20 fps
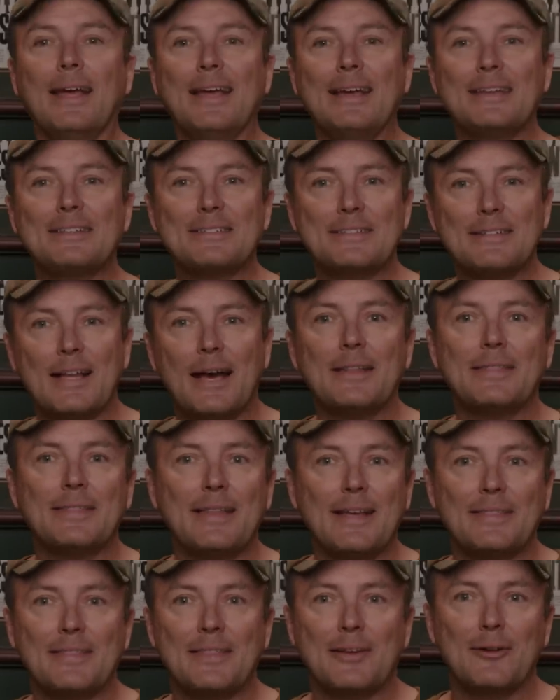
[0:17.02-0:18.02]
It's not
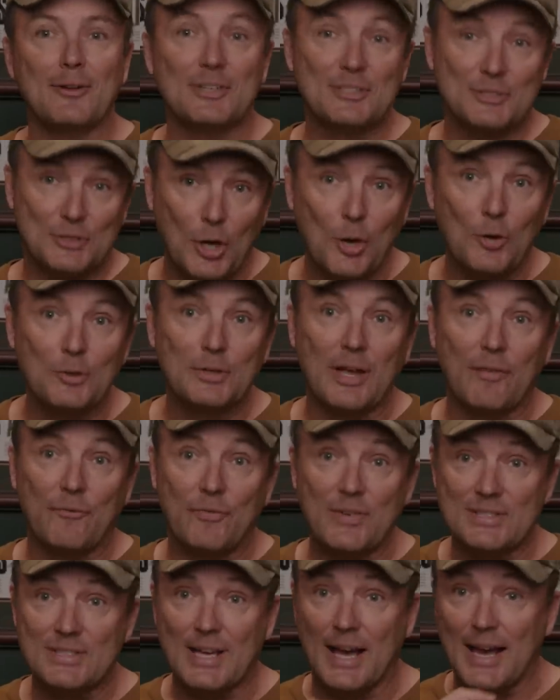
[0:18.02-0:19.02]
that they're as tone deaf
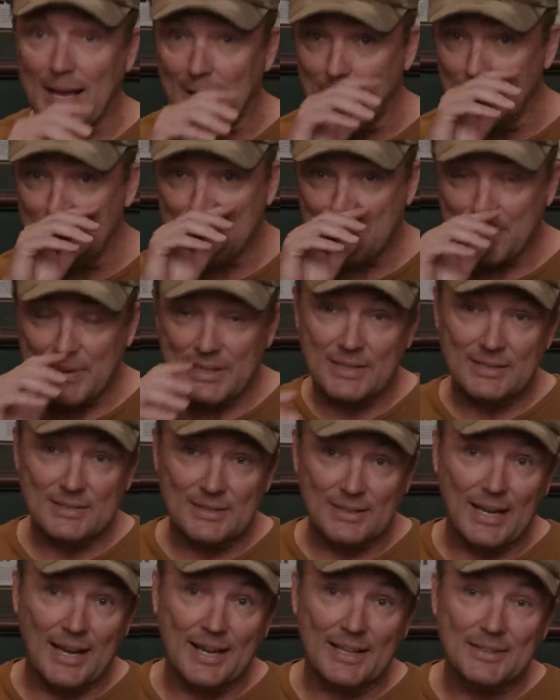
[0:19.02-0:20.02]
as I am, it's because
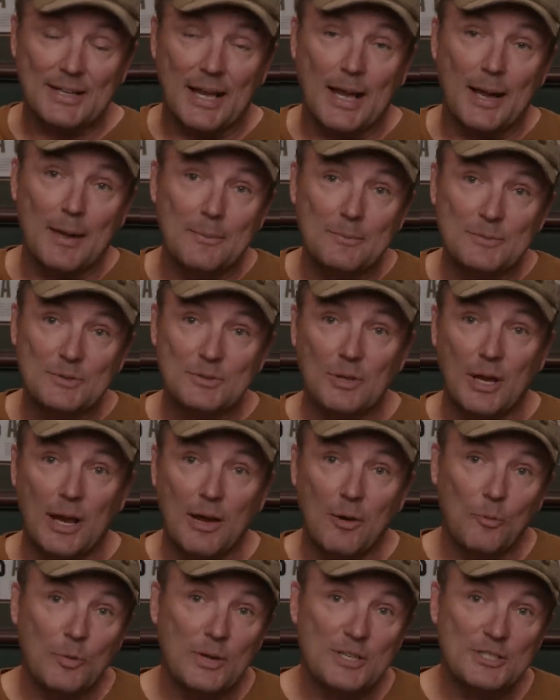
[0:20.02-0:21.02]
a lot of times
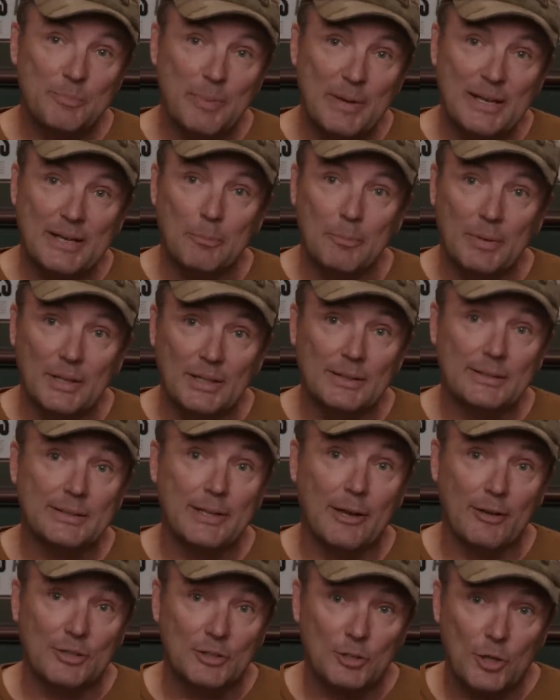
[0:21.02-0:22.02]
uh, we speak in
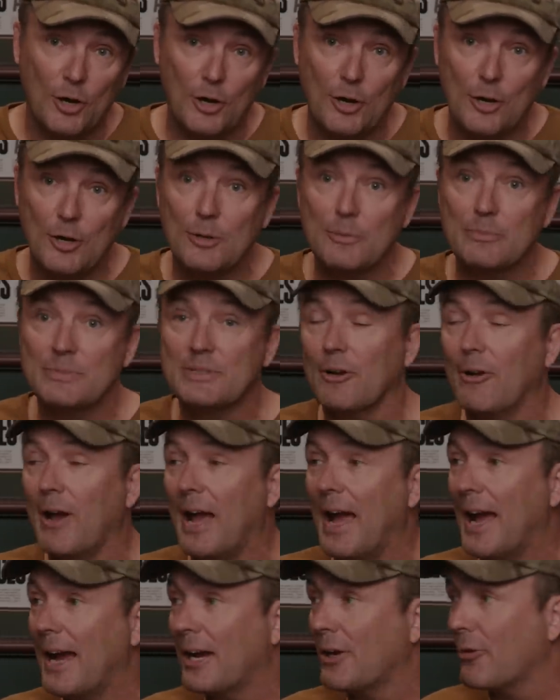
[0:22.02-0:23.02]
military terms or
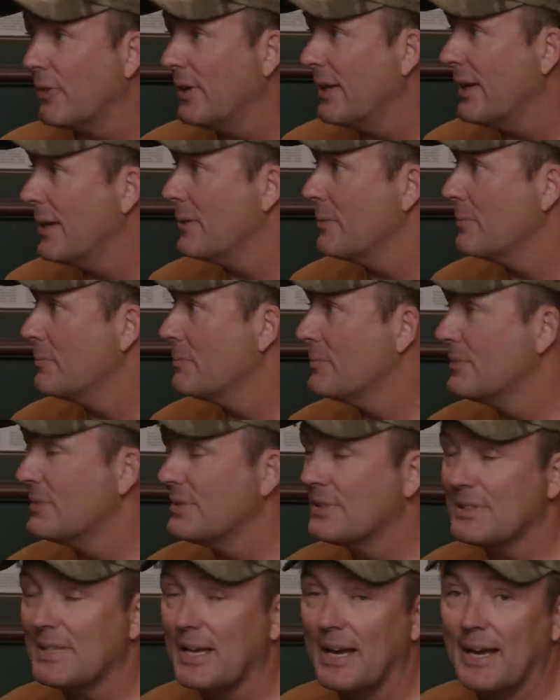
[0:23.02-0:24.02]

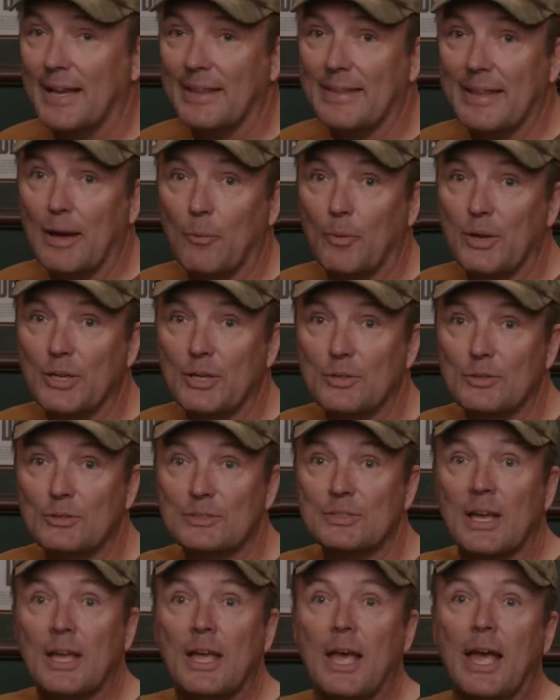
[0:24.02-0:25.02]
acronyms uh, that we
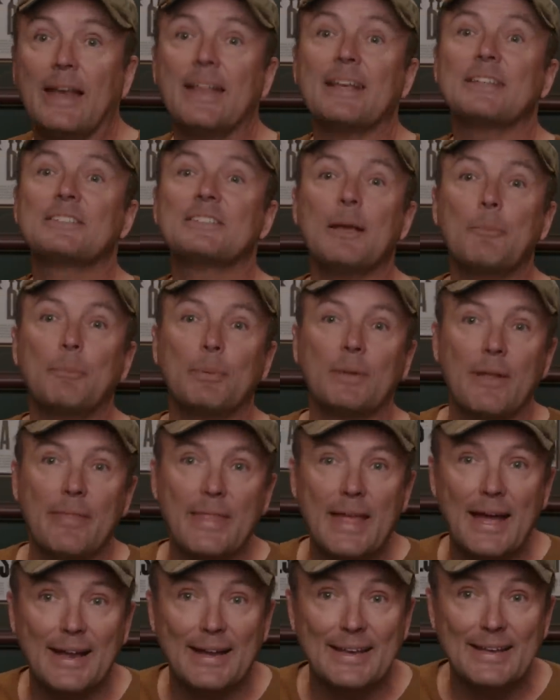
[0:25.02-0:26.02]
use. An example of
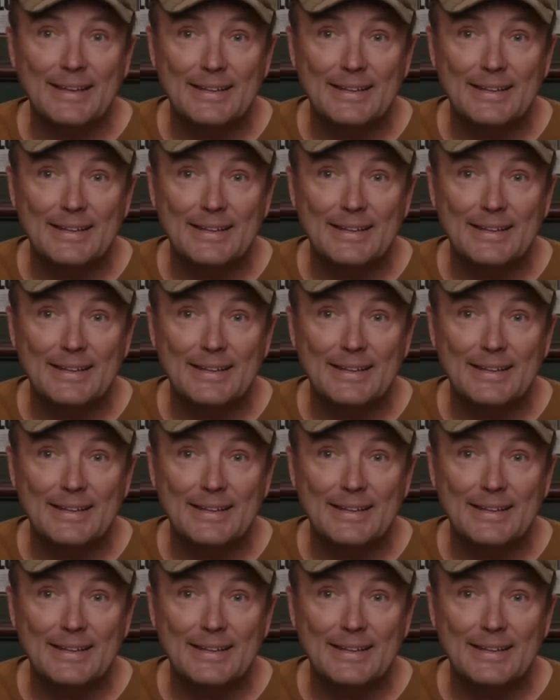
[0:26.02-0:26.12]
that